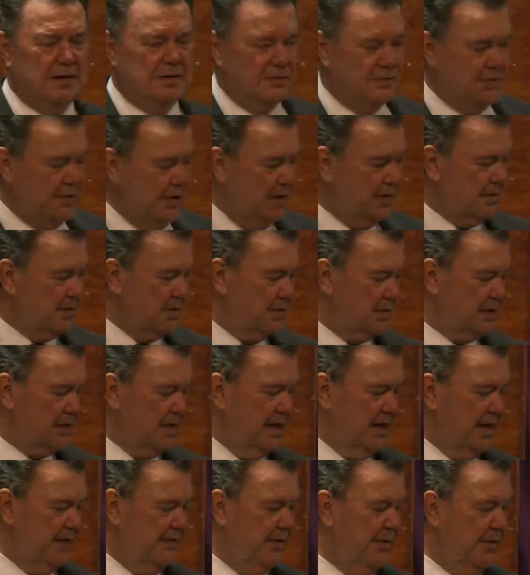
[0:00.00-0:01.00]
Jesus
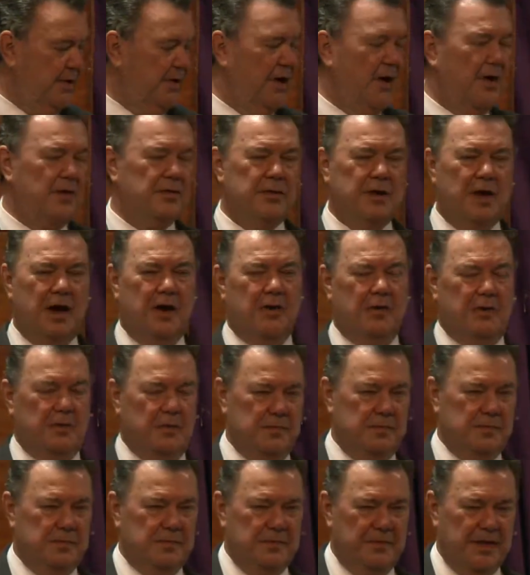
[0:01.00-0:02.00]
said, If you don't know
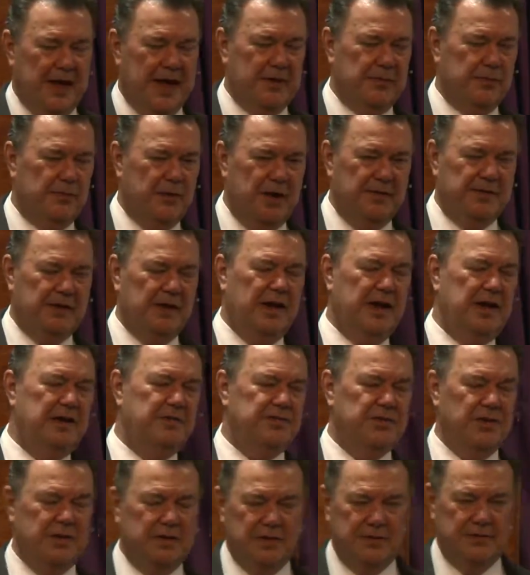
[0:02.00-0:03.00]
that
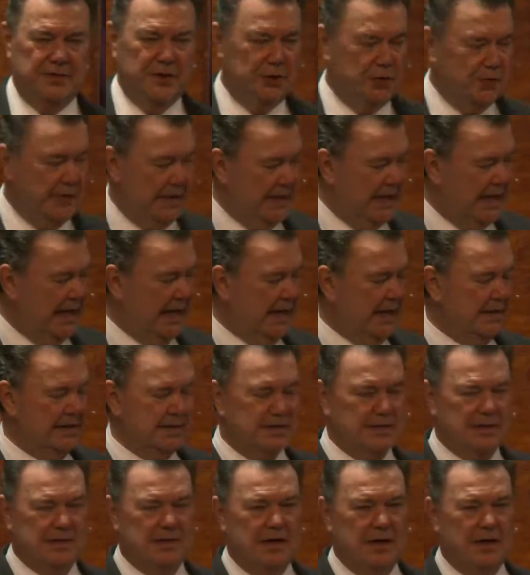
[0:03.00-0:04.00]
revelation of who He
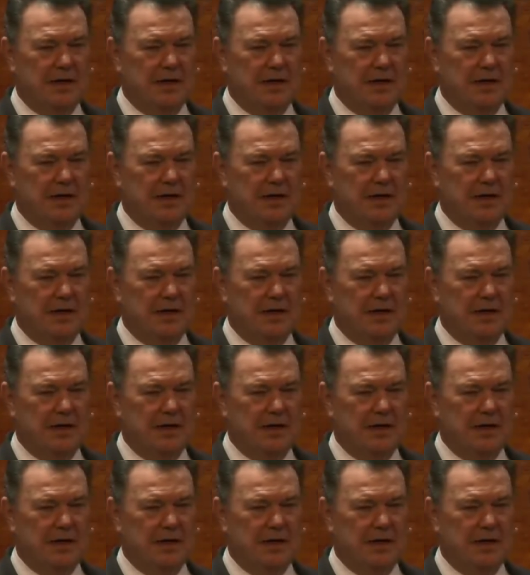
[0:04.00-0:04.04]
is,